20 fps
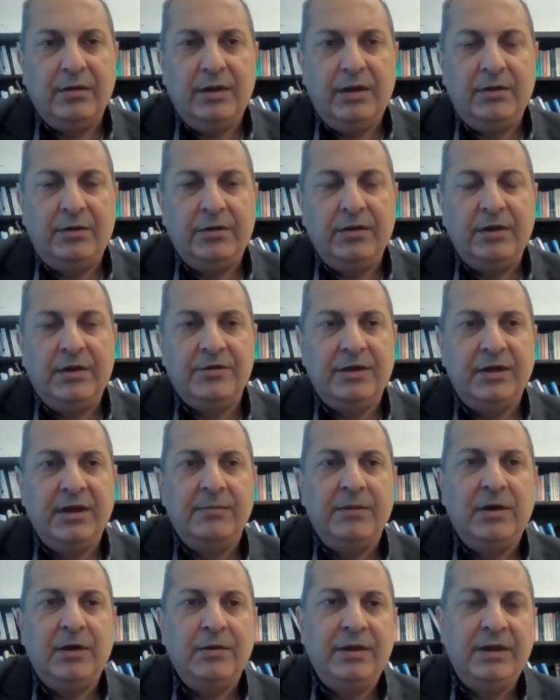introduction
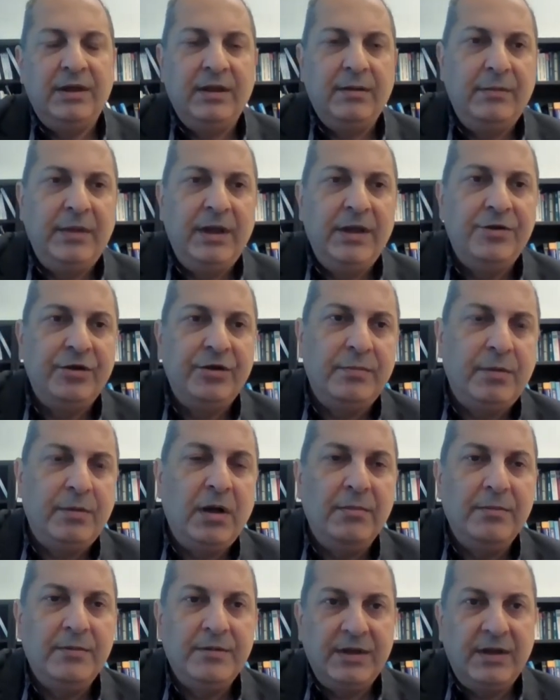about the major
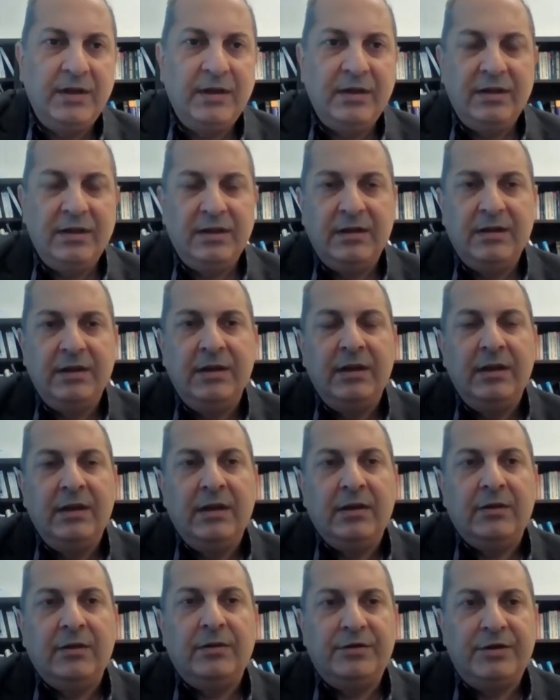problems in the
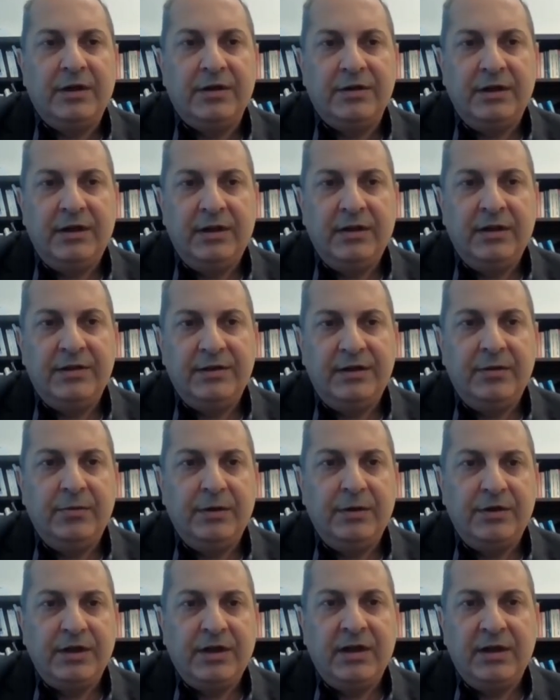construction industry
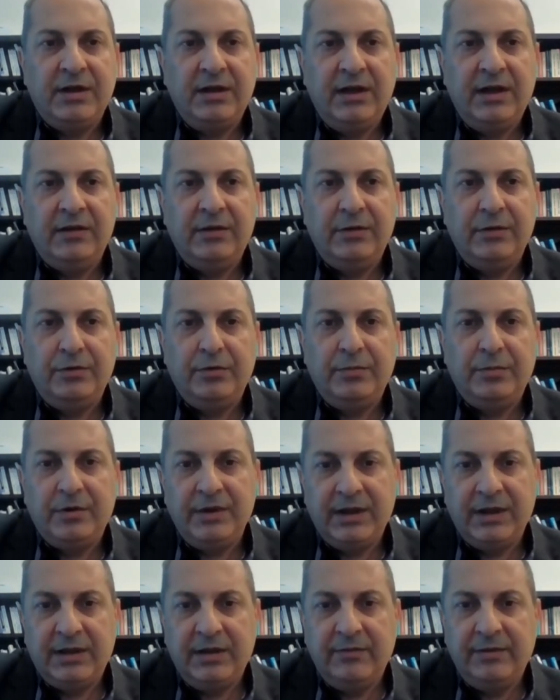which are related to
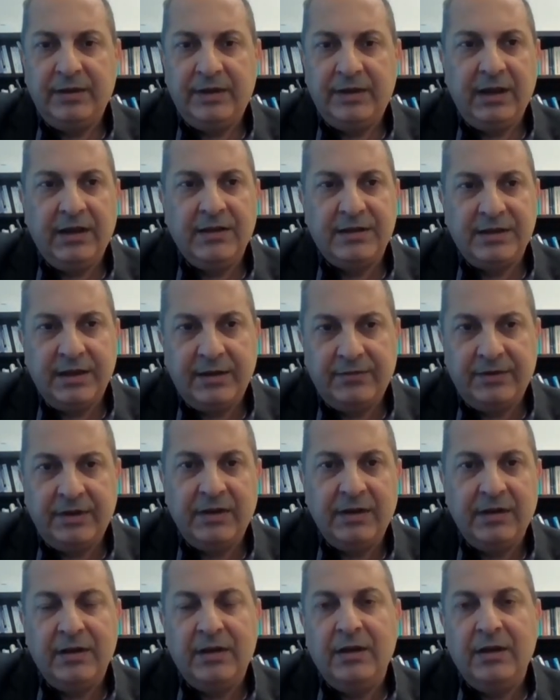productivity and safety.